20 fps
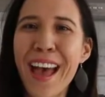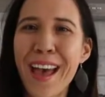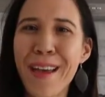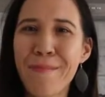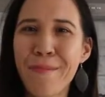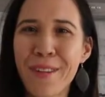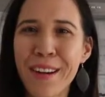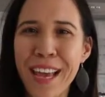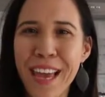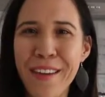
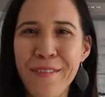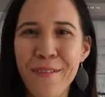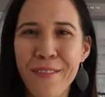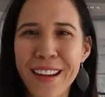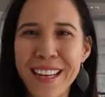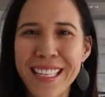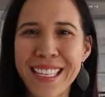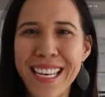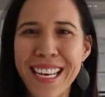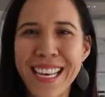I'm Renee
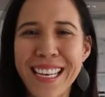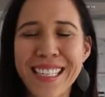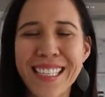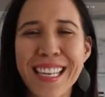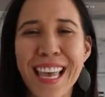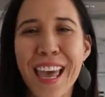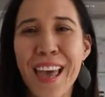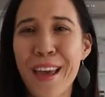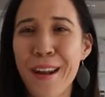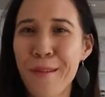Fuentes
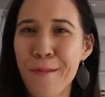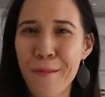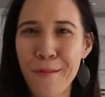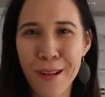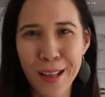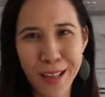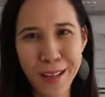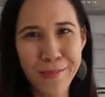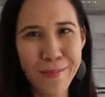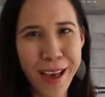and
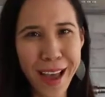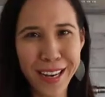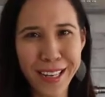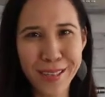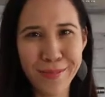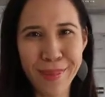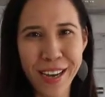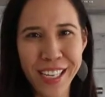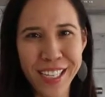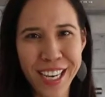welcome
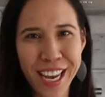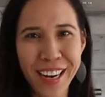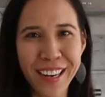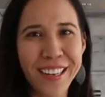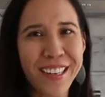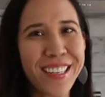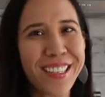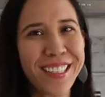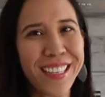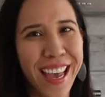back to my
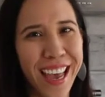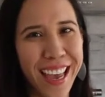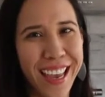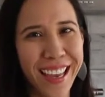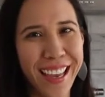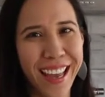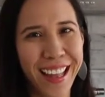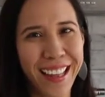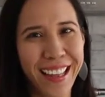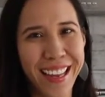channel,
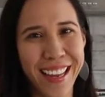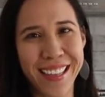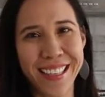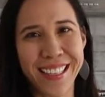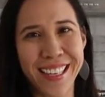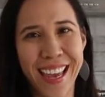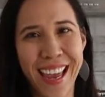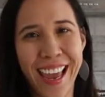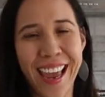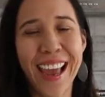Thai
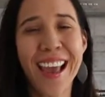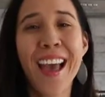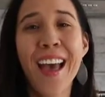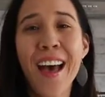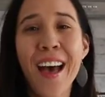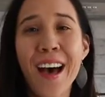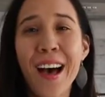Caliente.